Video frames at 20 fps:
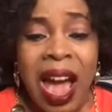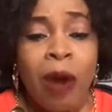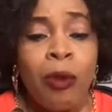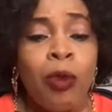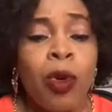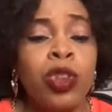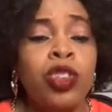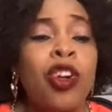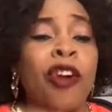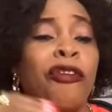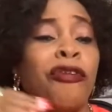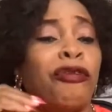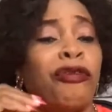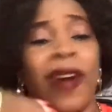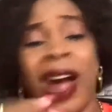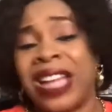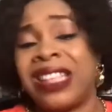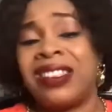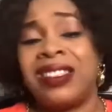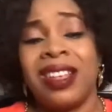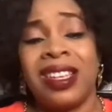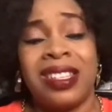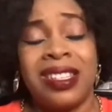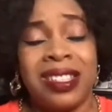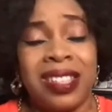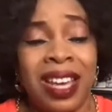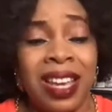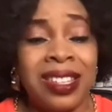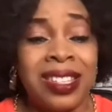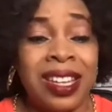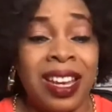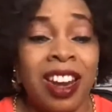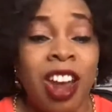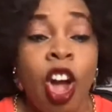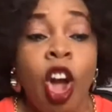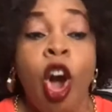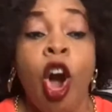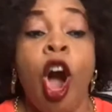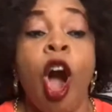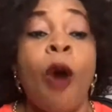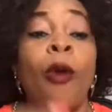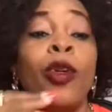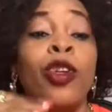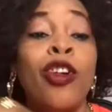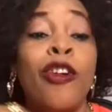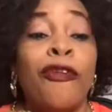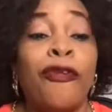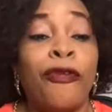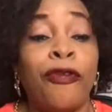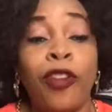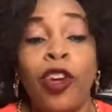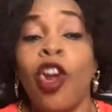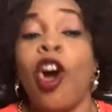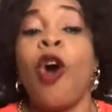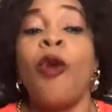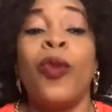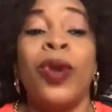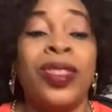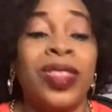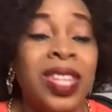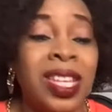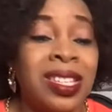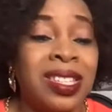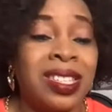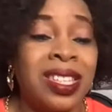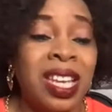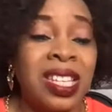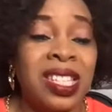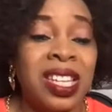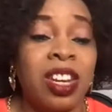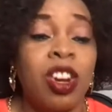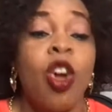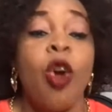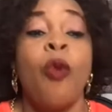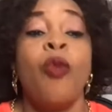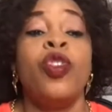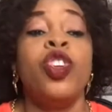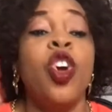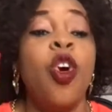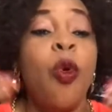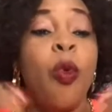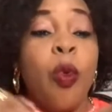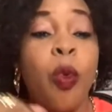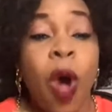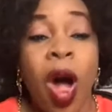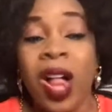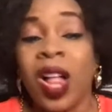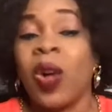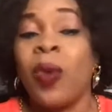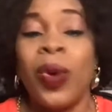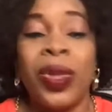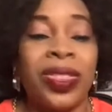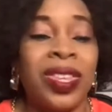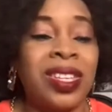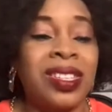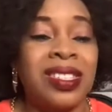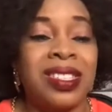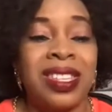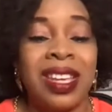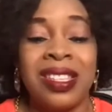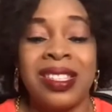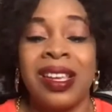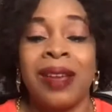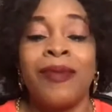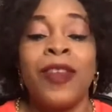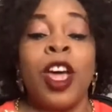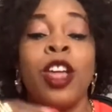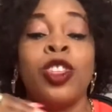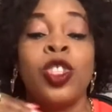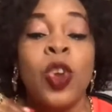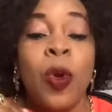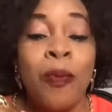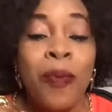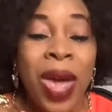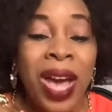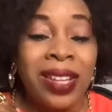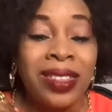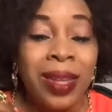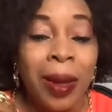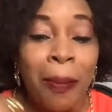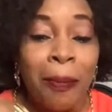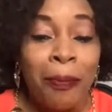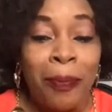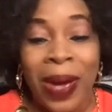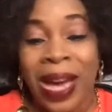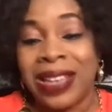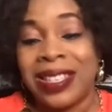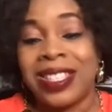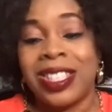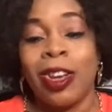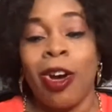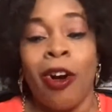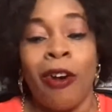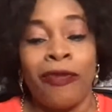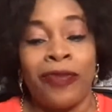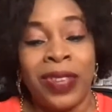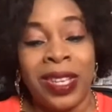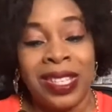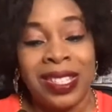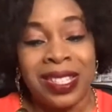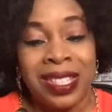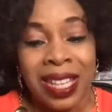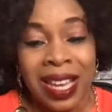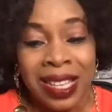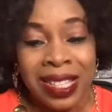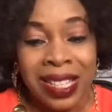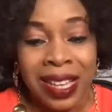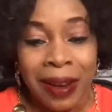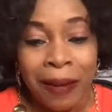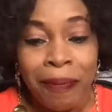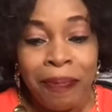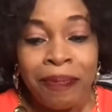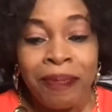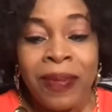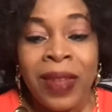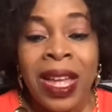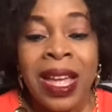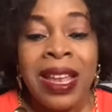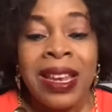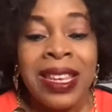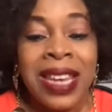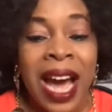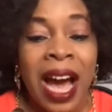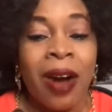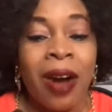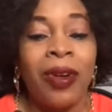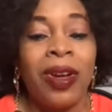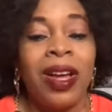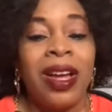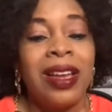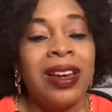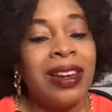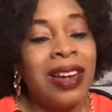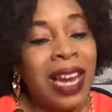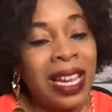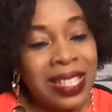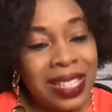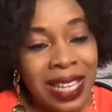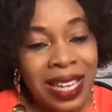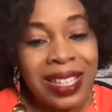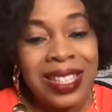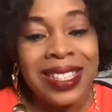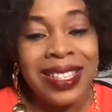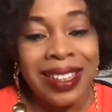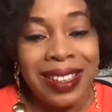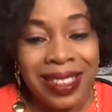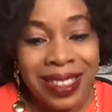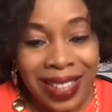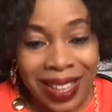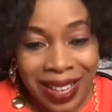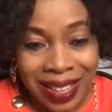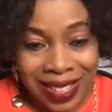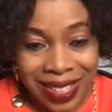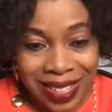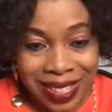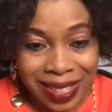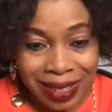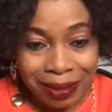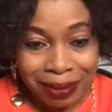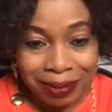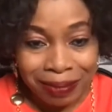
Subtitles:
Will you fight the season? Or will you flow with the season? Will you walk with the season to make the best of the season? Now, listen to this.